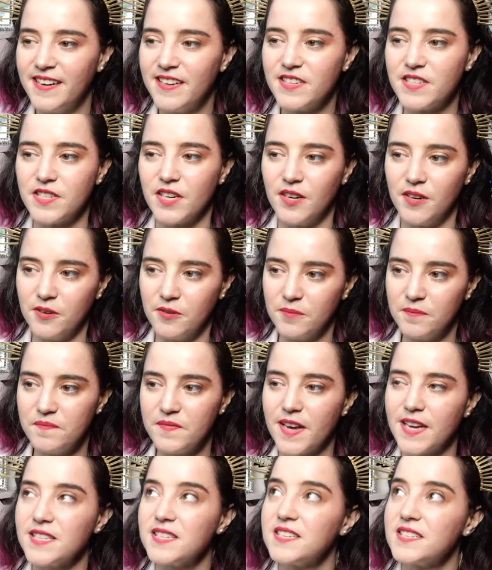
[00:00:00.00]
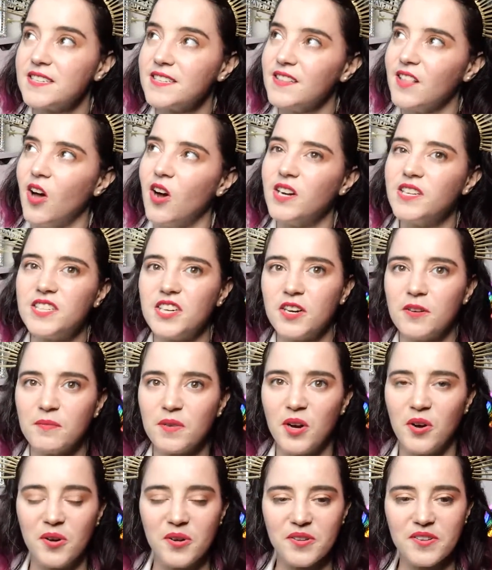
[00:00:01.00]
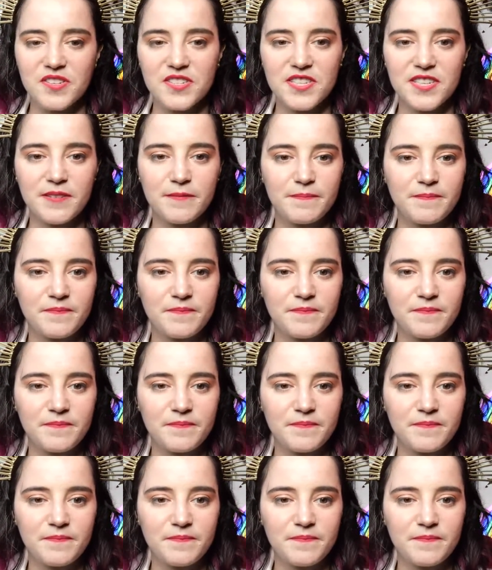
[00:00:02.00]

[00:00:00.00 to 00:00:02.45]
So that's long-term goals.